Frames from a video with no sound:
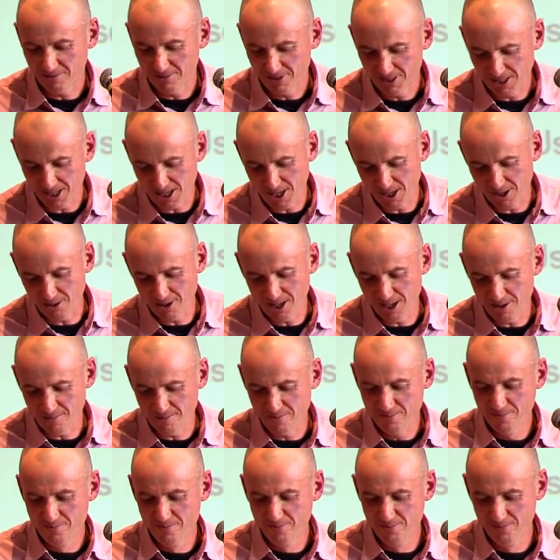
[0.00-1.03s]
So,
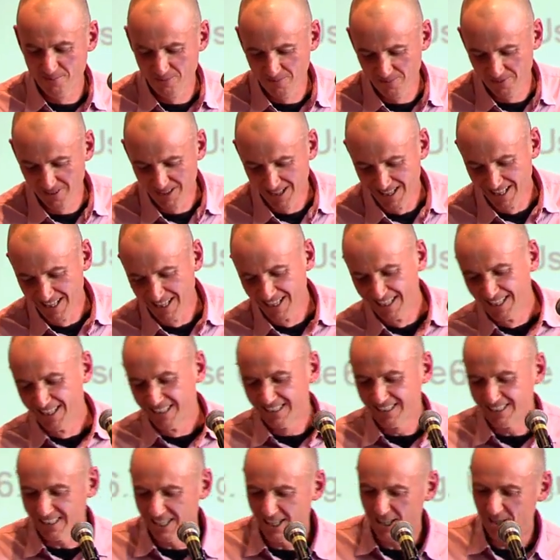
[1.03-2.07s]

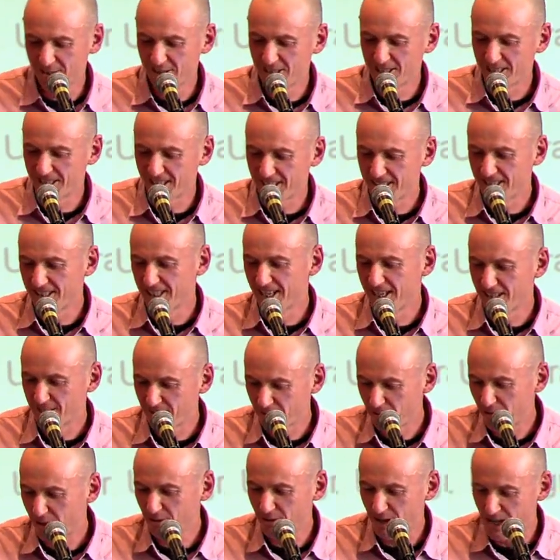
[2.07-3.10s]
so it's that
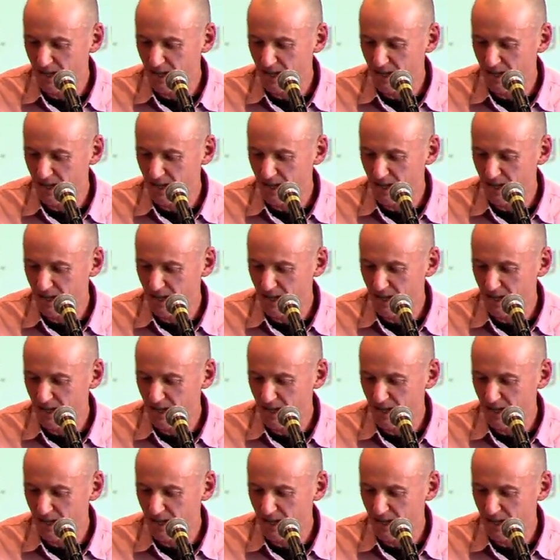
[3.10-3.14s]
sort of